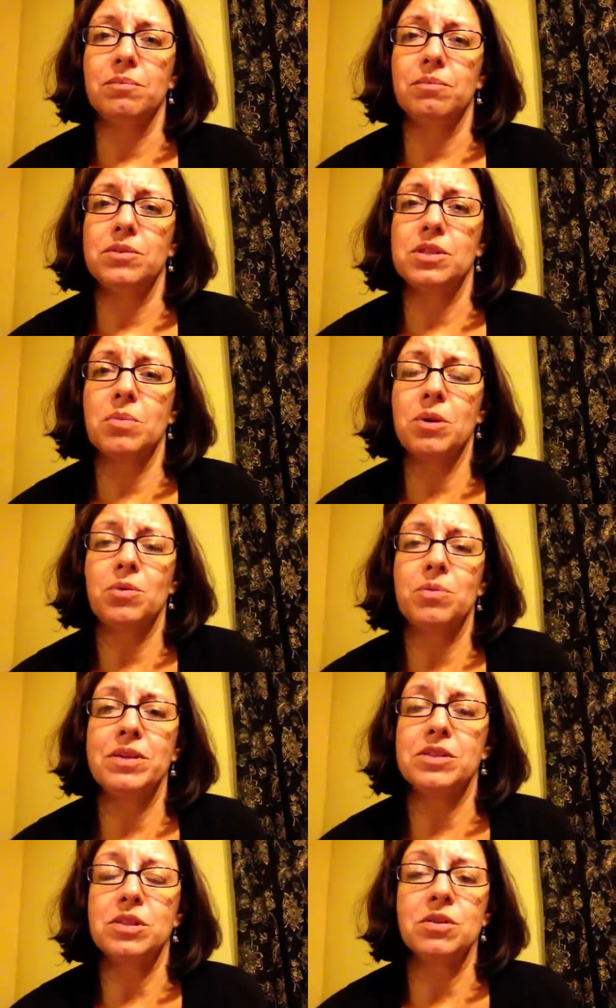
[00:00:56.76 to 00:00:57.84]
someone would
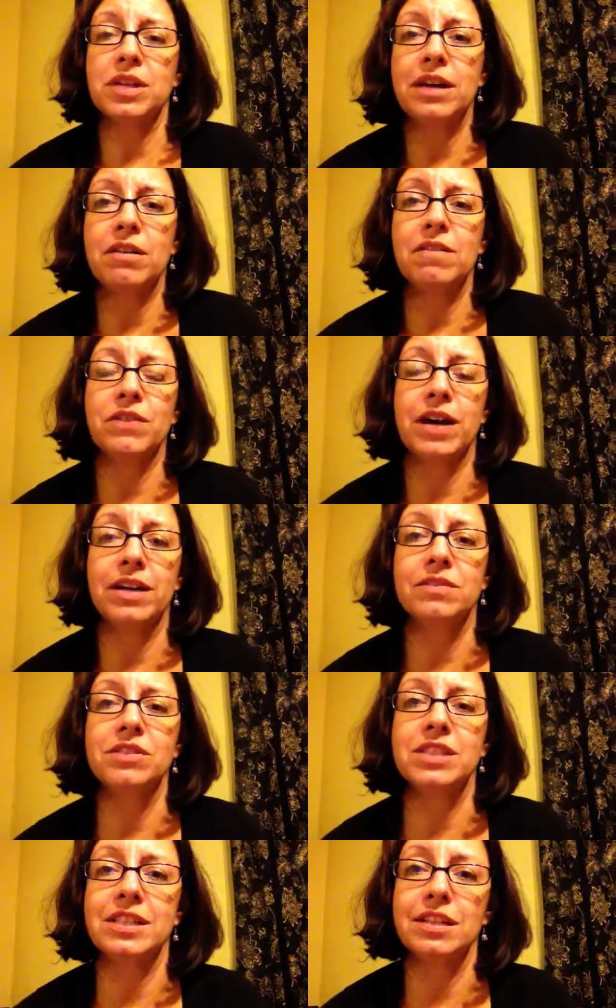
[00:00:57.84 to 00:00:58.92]
be so terrified of
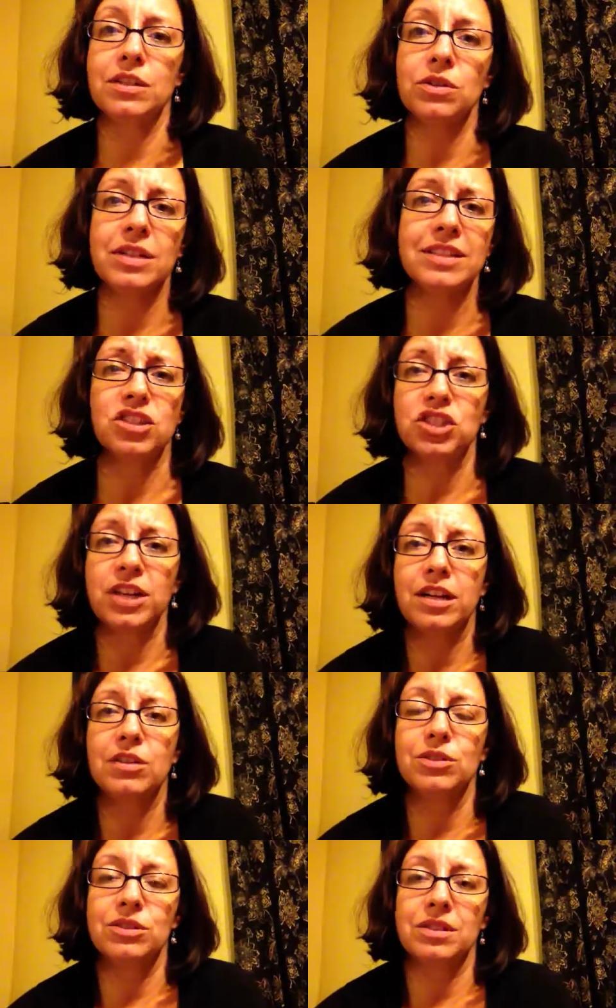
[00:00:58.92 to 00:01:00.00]
seeing a eunuch's
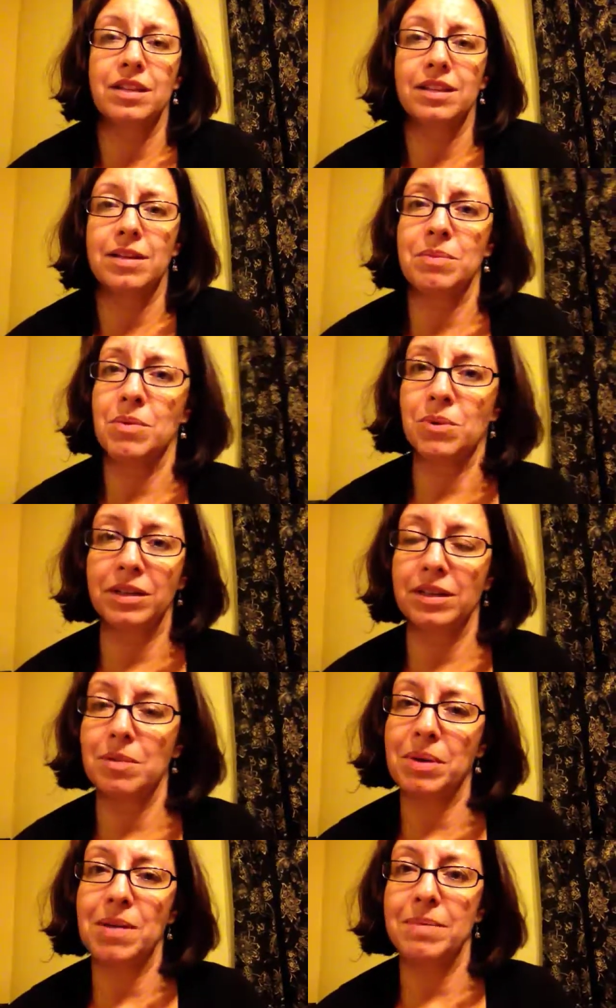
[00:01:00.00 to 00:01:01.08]
genitals that they'd be willing
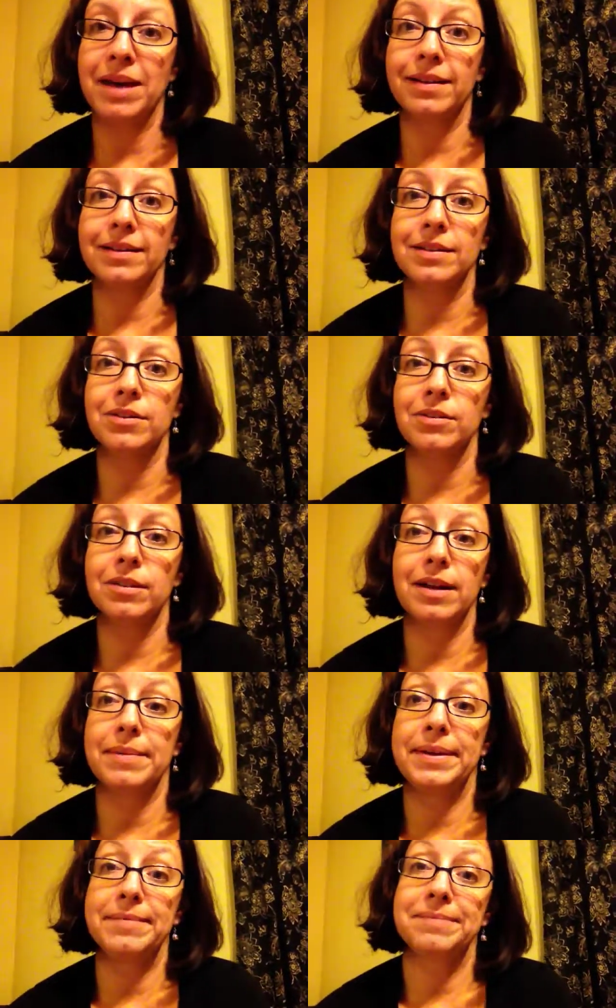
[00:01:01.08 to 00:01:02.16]
to pay back a loan? I
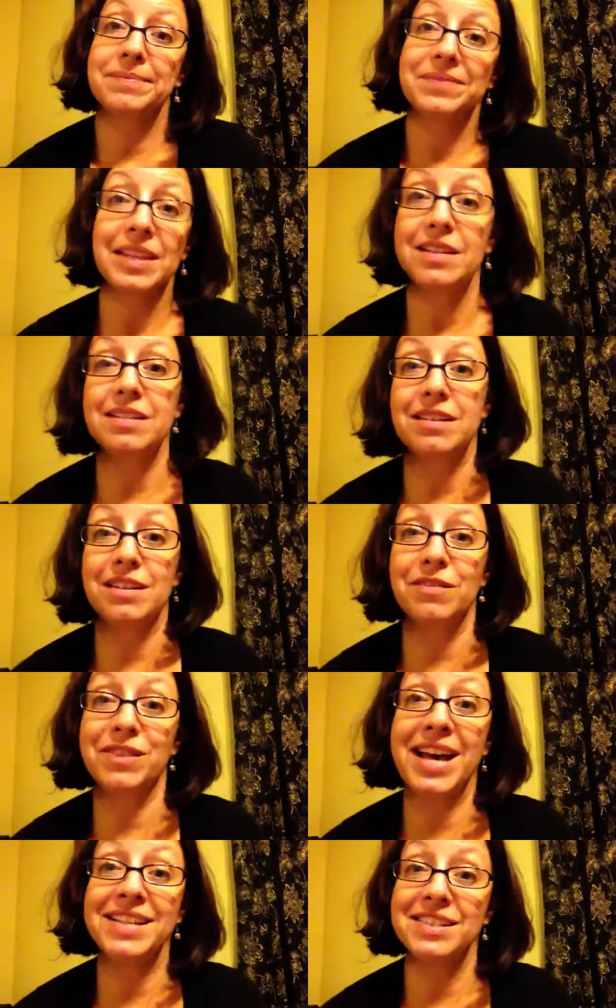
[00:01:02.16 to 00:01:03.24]
mean, if
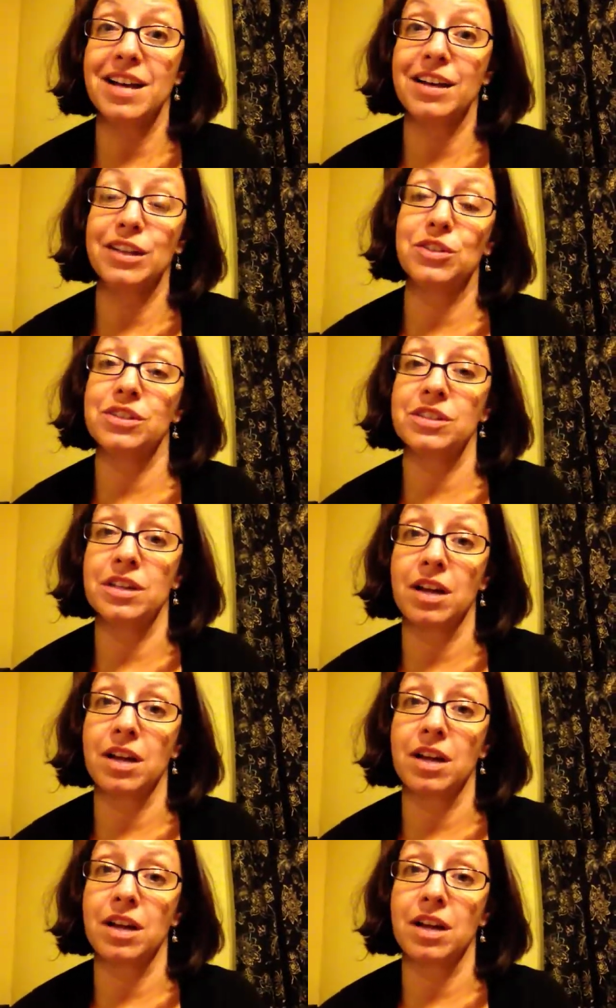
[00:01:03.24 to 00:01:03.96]
that's not interesting,